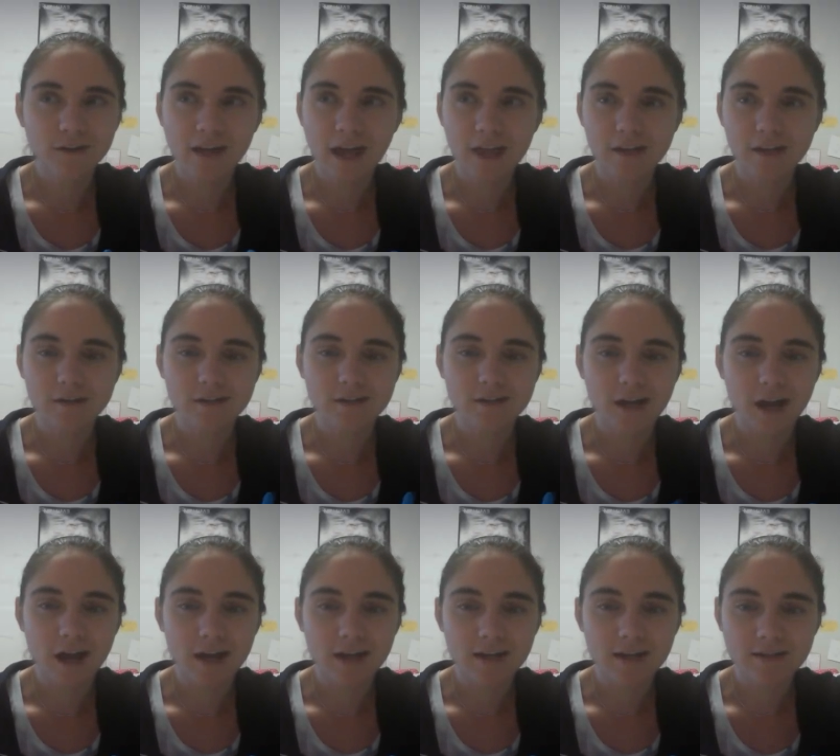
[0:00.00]
calorie
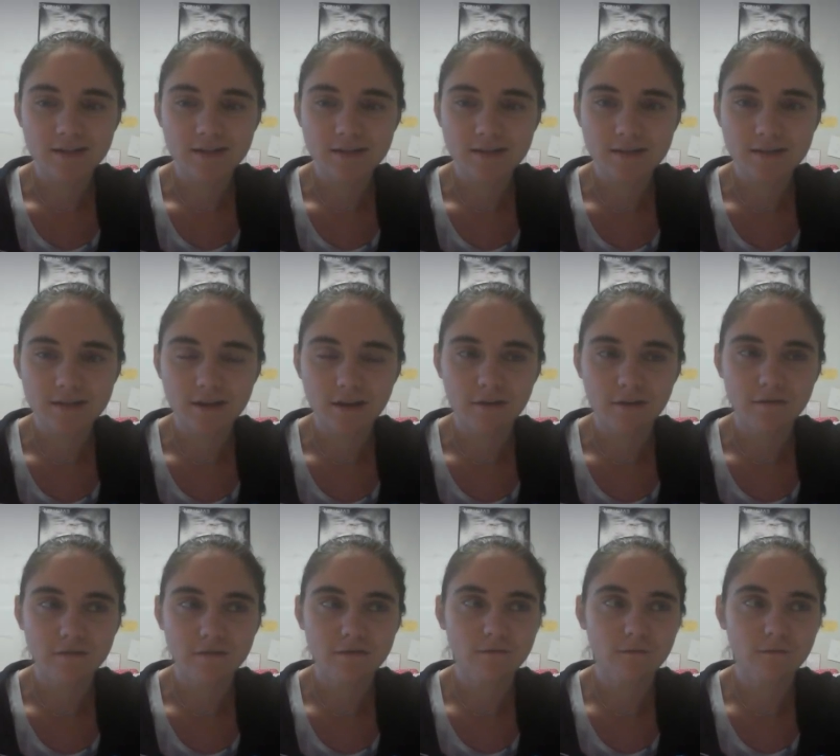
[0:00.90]
diets and
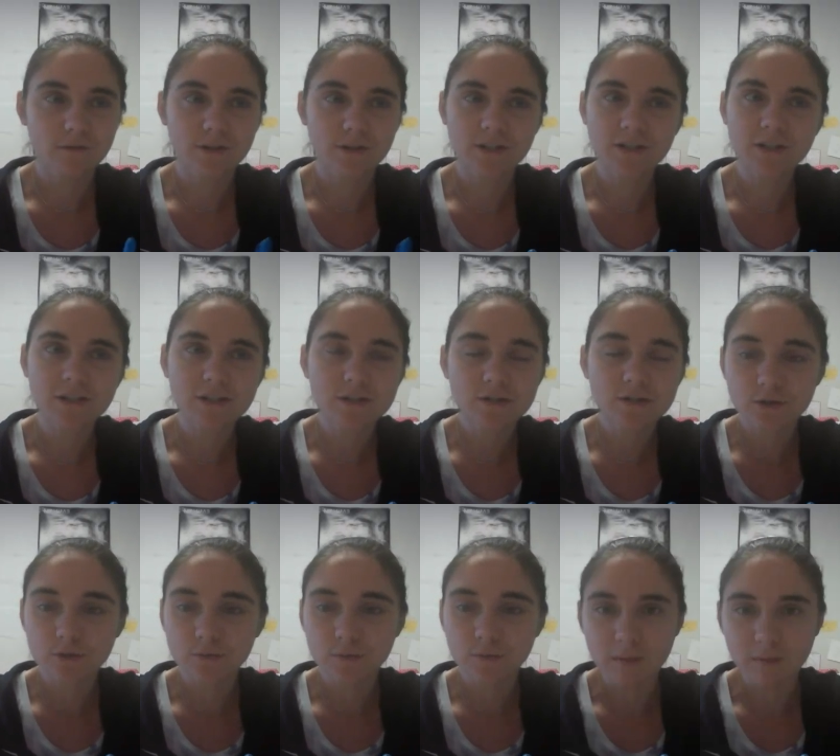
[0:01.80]
stuff really
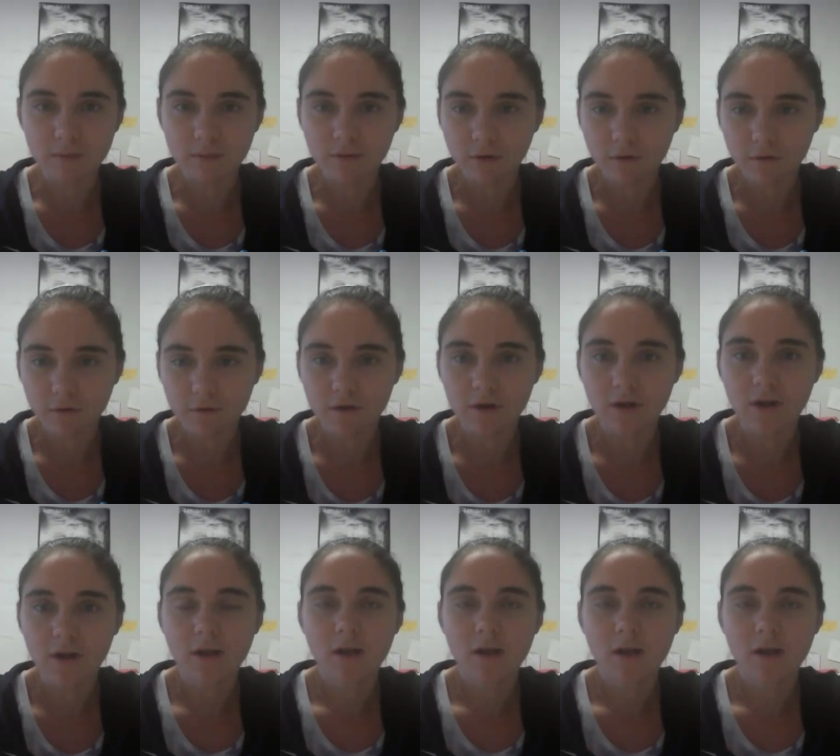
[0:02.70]
screw people over.